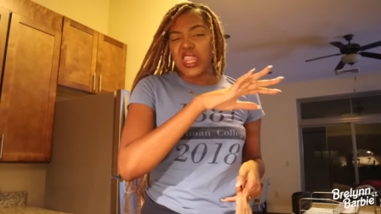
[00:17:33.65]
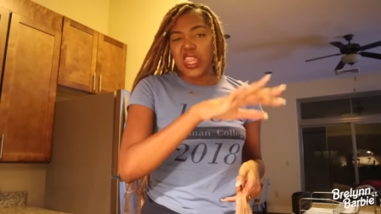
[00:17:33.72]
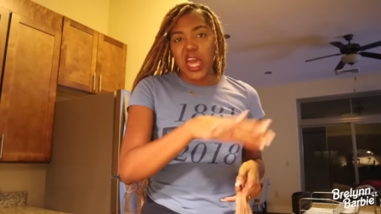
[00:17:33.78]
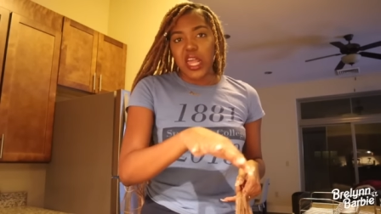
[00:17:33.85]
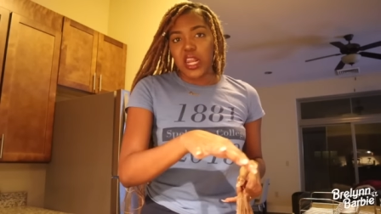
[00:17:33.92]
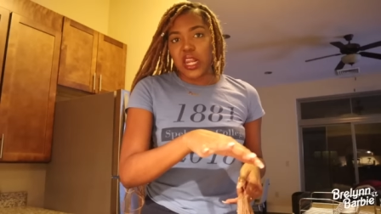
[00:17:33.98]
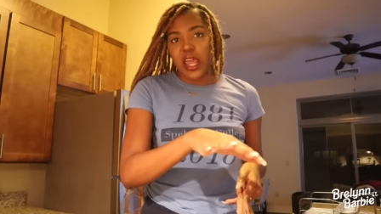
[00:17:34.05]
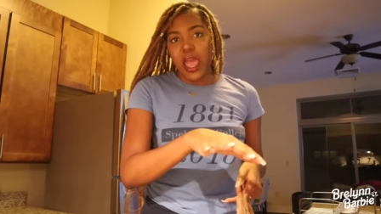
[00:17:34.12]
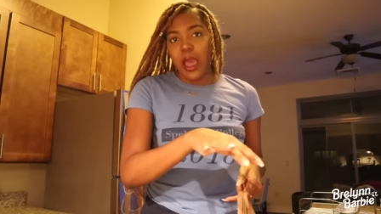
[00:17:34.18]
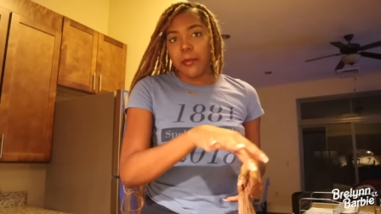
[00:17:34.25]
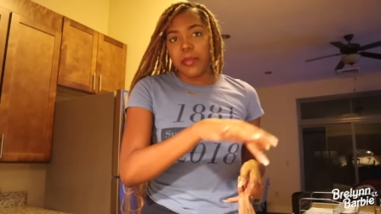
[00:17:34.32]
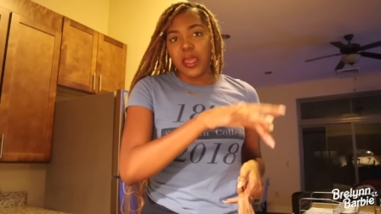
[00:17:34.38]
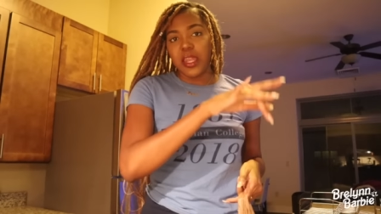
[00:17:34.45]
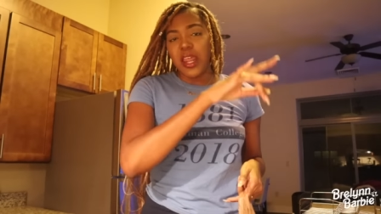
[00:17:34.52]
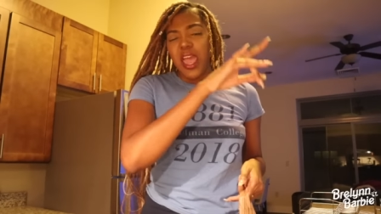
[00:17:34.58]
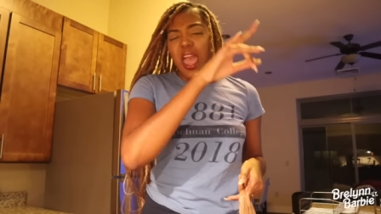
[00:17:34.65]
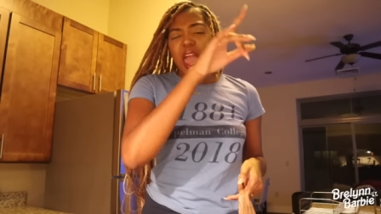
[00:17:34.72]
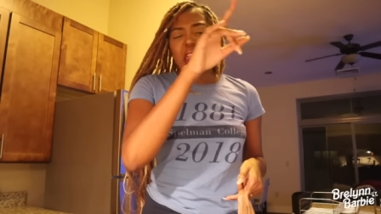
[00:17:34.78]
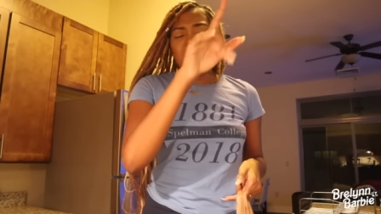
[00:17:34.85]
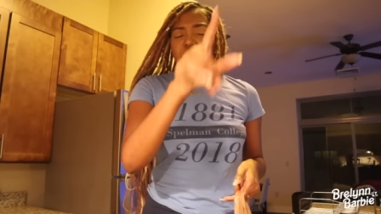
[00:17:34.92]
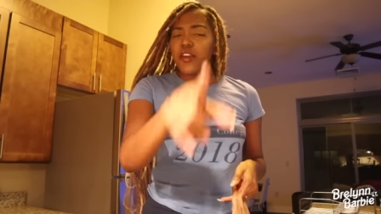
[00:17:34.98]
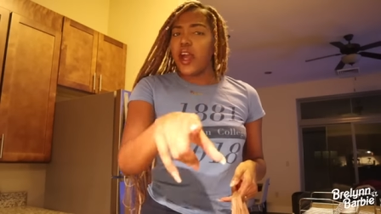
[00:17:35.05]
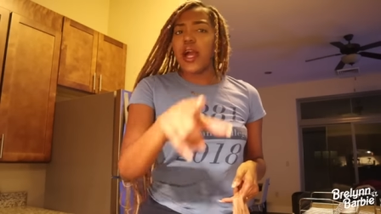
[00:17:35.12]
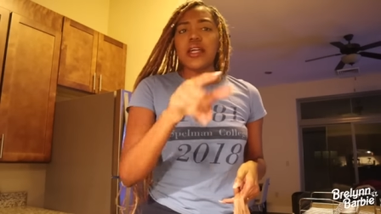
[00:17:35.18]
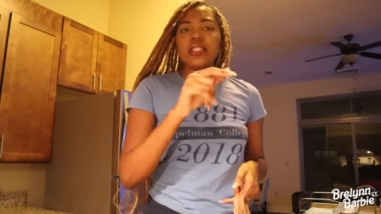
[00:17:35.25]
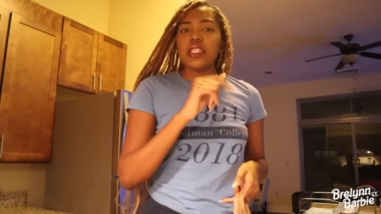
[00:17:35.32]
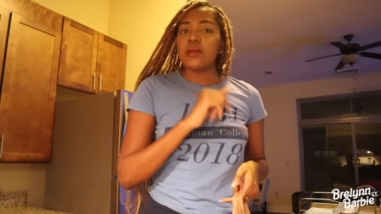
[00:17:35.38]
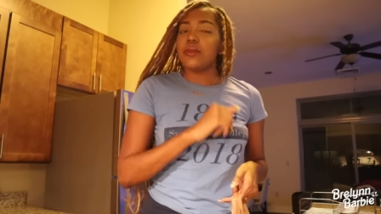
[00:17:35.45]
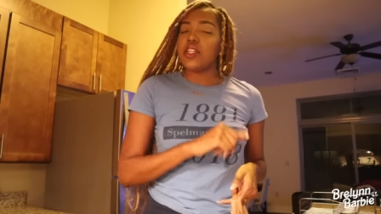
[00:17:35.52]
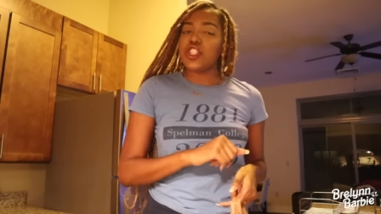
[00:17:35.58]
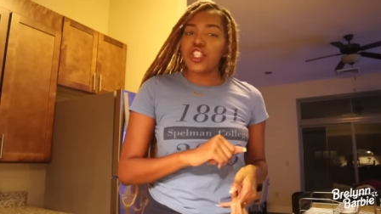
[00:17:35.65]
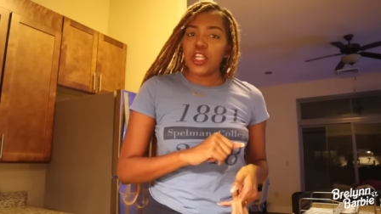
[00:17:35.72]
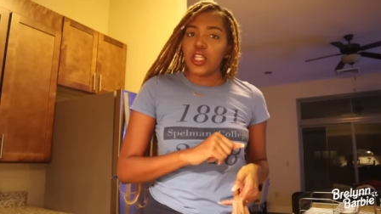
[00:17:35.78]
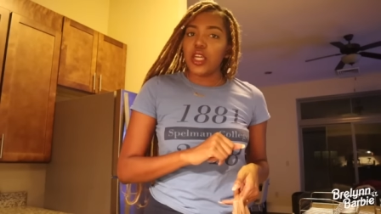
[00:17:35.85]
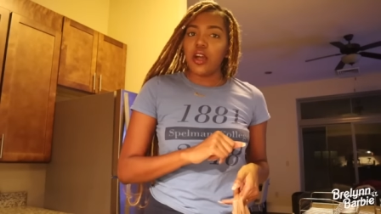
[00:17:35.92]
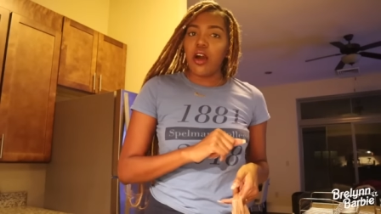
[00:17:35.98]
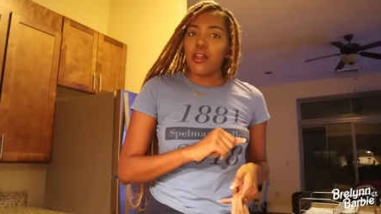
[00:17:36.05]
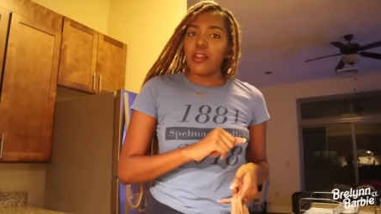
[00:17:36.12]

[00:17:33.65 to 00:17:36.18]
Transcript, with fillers: That didn't happen. And if you guys see me cheating